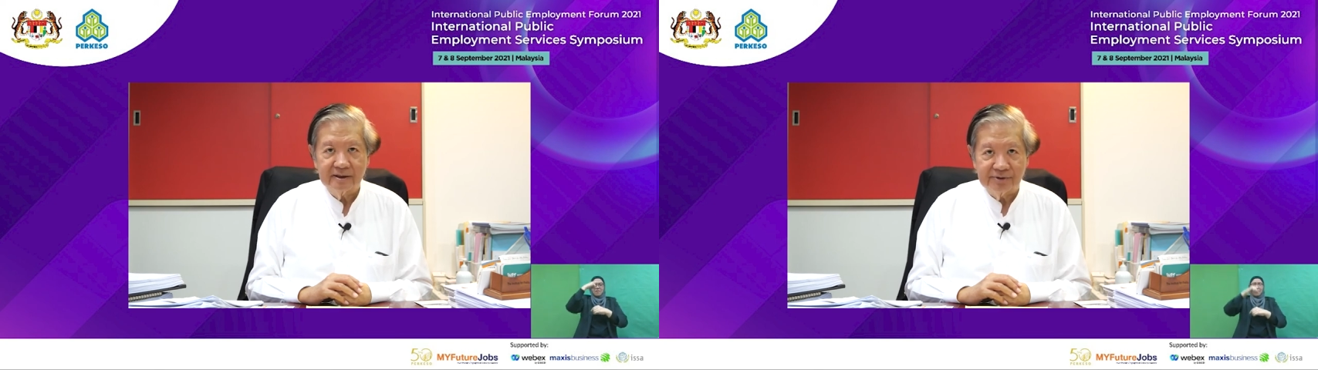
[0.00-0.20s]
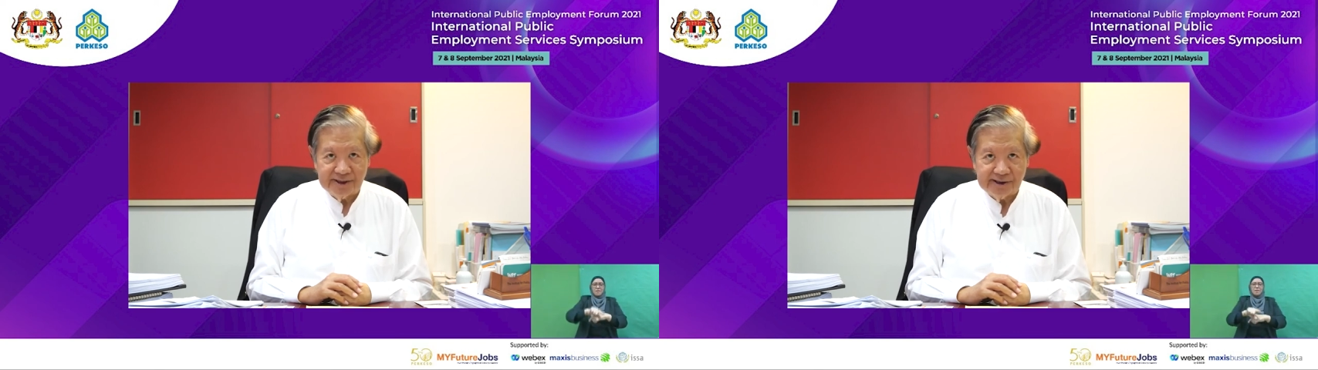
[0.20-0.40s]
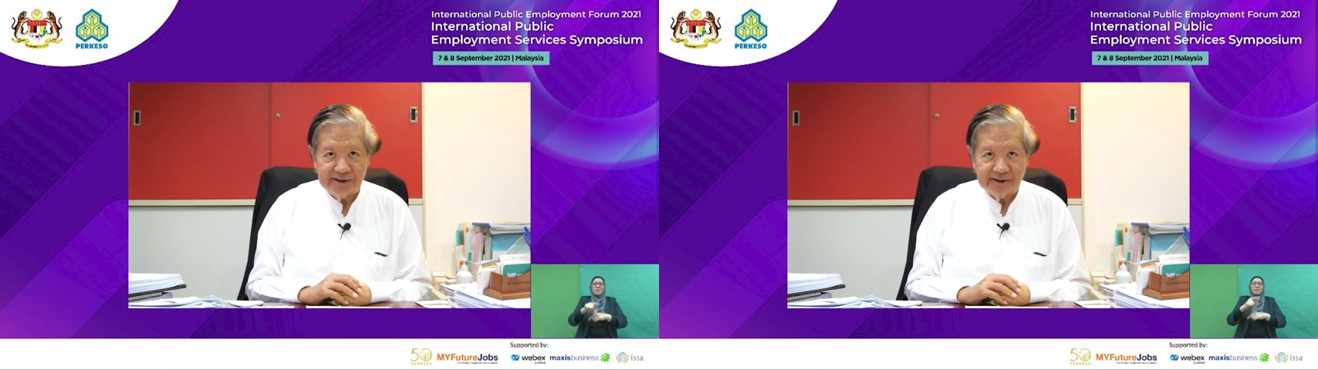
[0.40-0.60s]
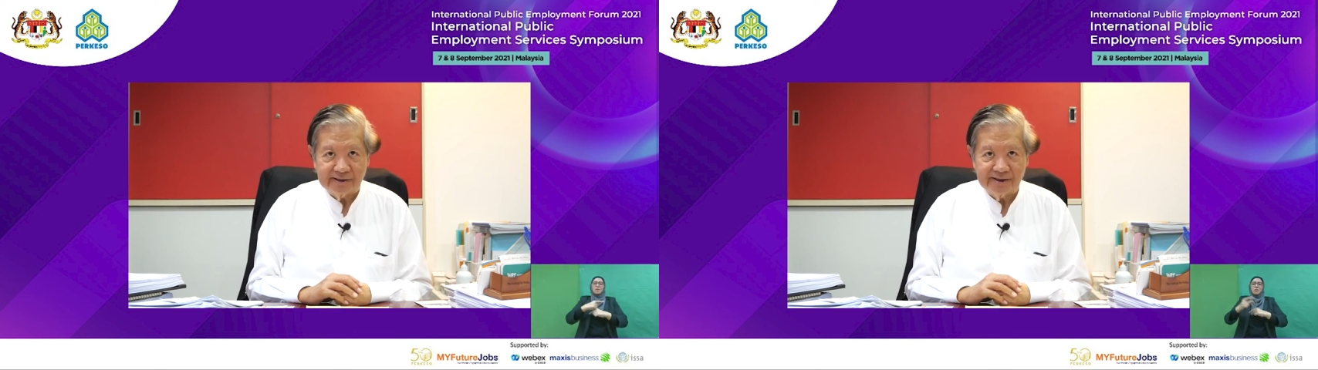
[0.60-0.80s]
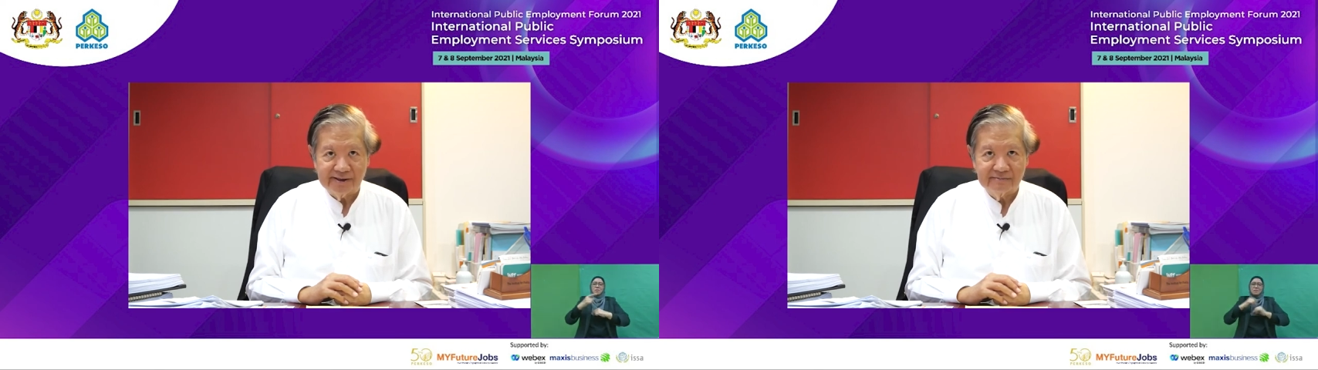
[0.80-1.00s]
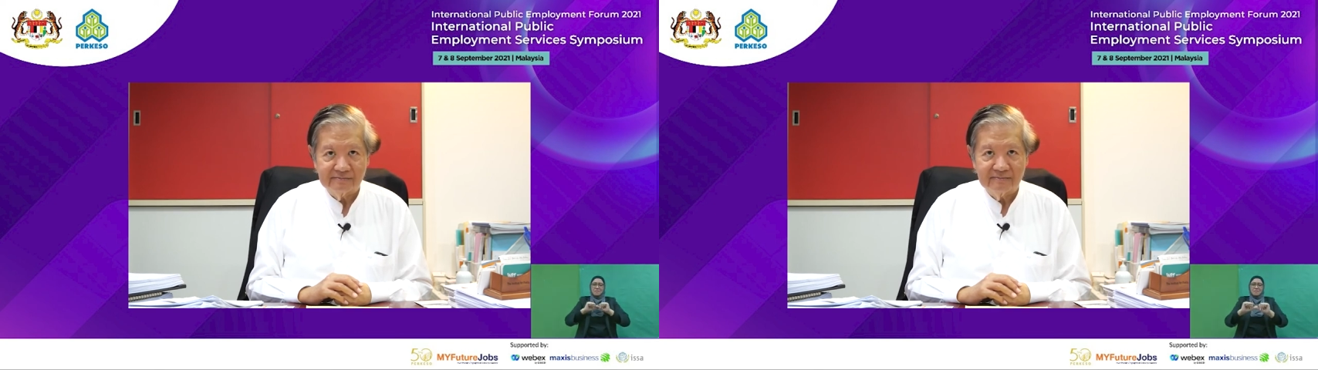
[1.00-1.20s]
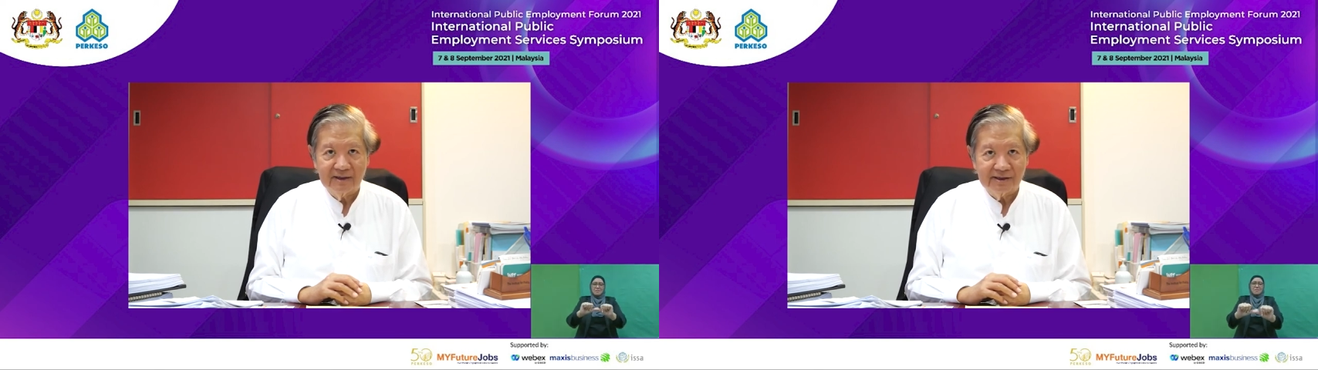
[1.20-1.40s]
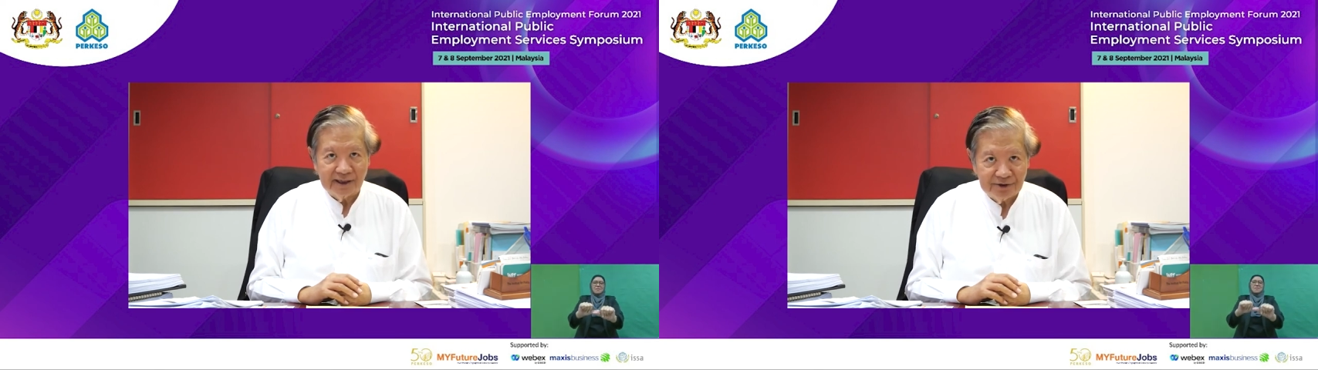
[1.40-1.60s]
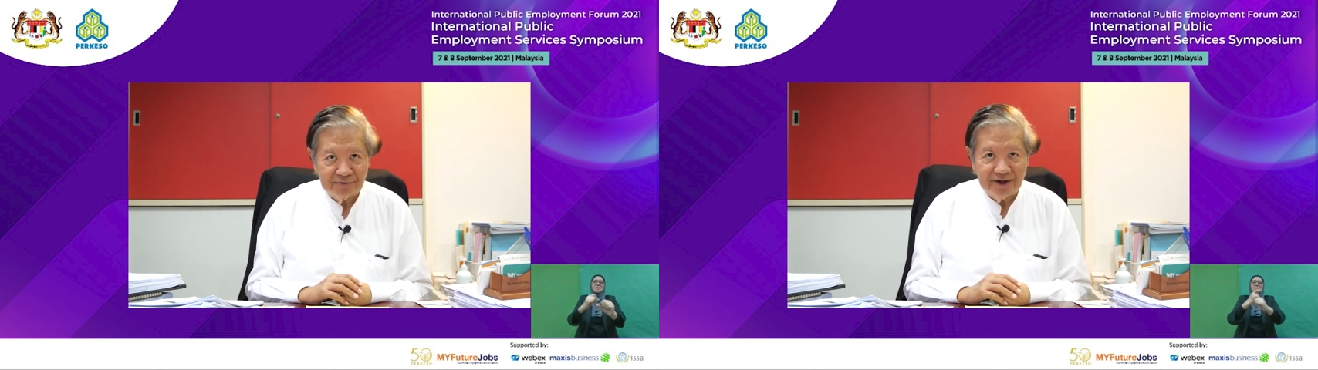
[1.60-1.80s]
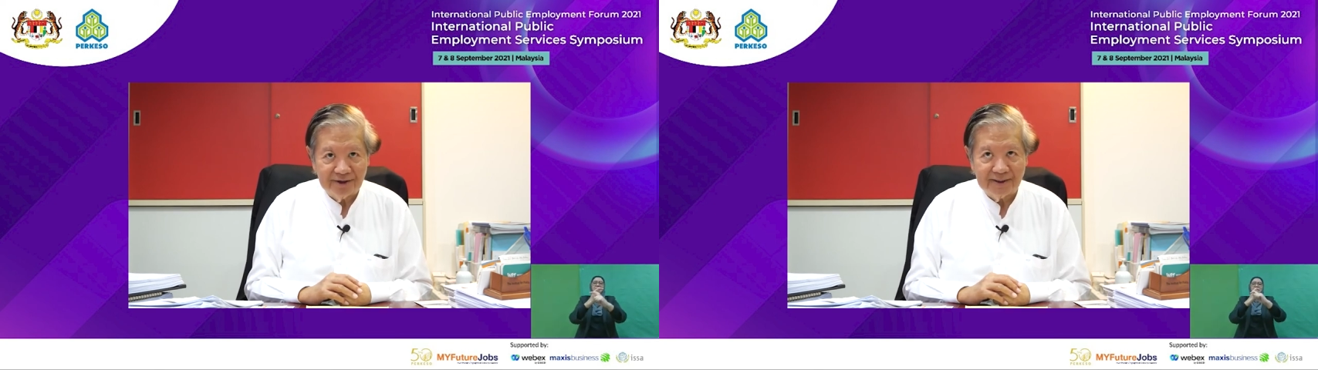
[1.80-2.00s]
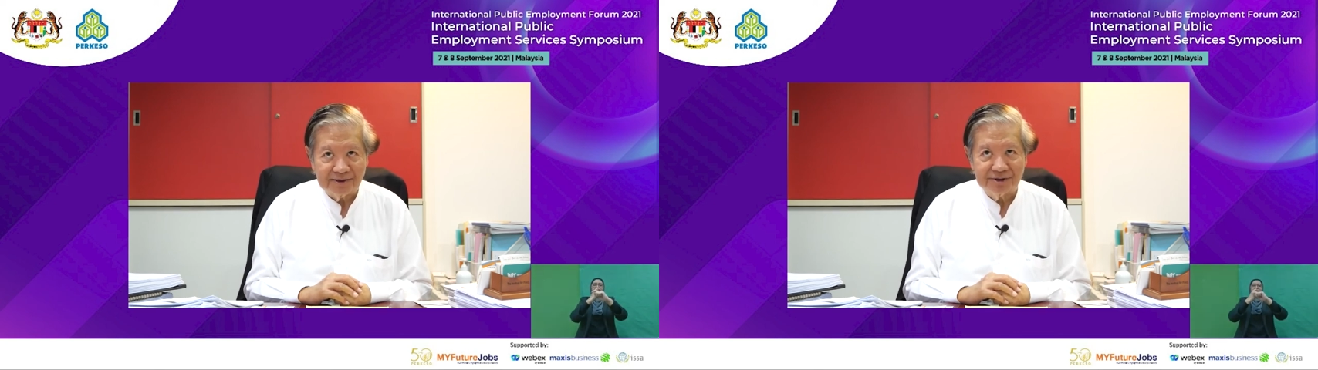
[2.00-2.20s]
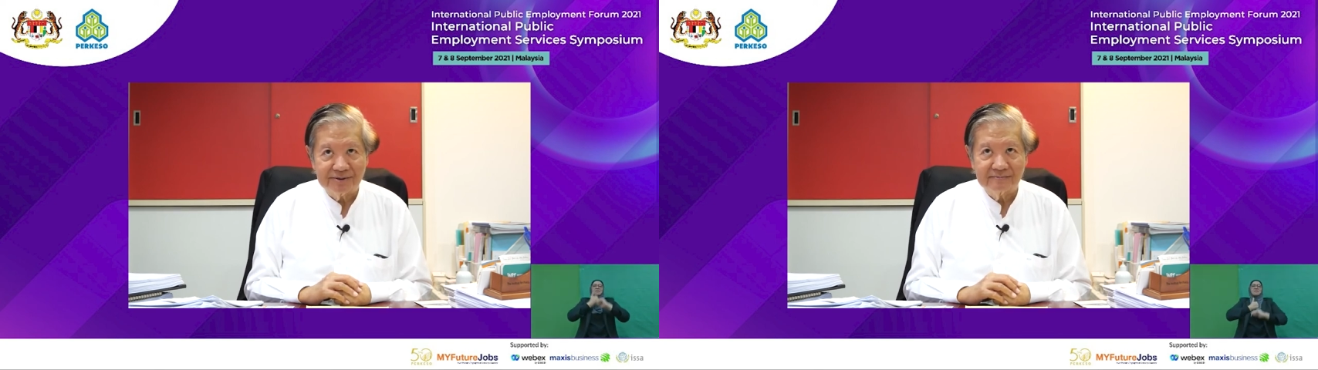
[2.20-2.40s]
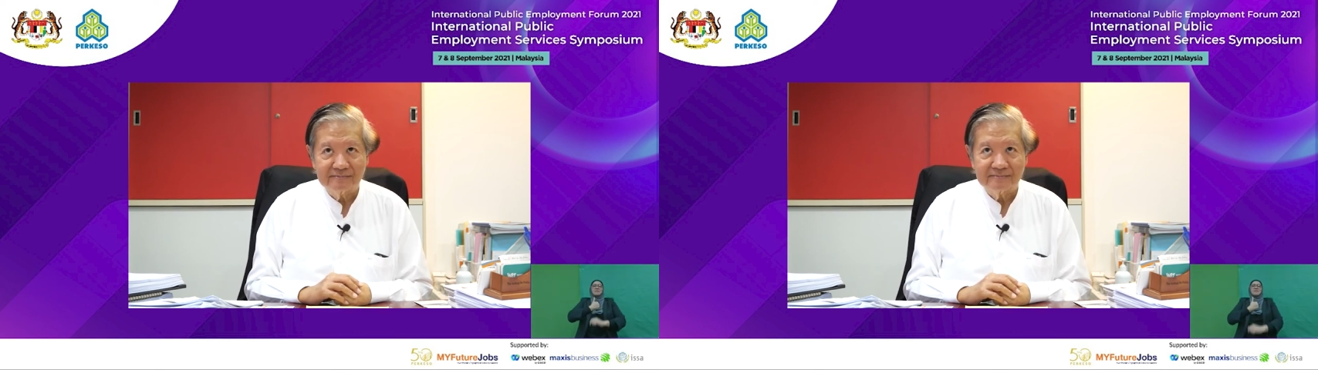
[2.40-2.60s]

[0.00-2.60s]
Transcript: resilience. Thank you very much.